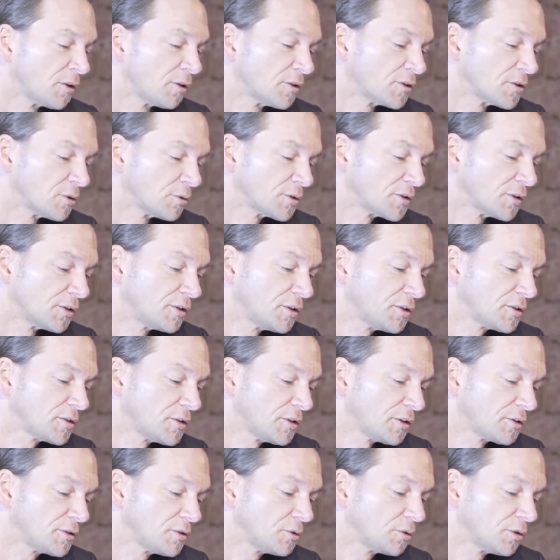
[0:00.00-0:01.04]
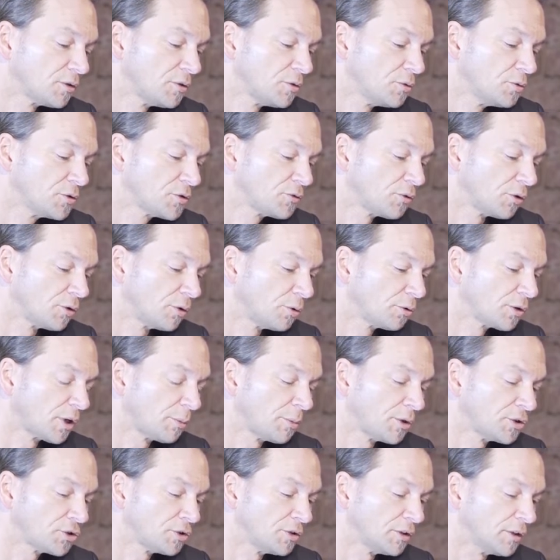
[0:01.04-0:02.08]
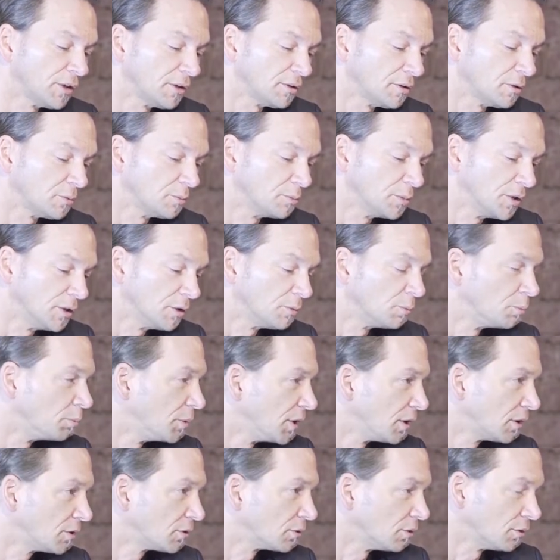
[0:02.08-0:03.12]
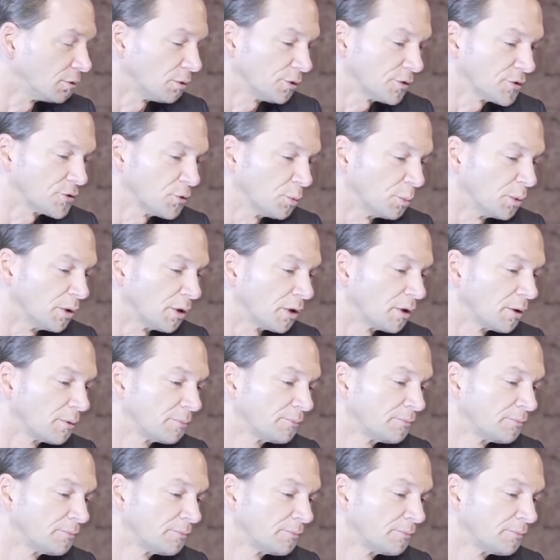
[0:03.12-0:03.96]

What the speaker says: So statistics you can use for low dimensional data, be it big or not so big.